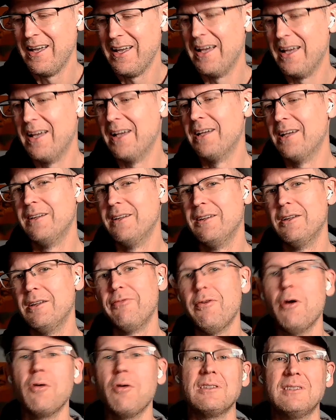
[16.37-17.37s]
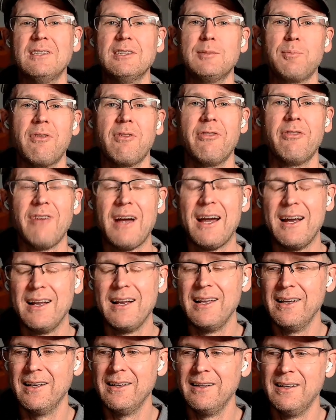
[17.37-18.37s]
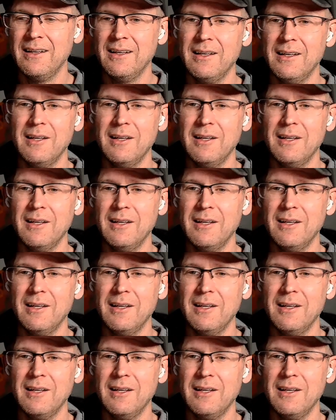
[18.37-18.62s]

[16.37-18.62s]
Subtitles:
And the focus is providing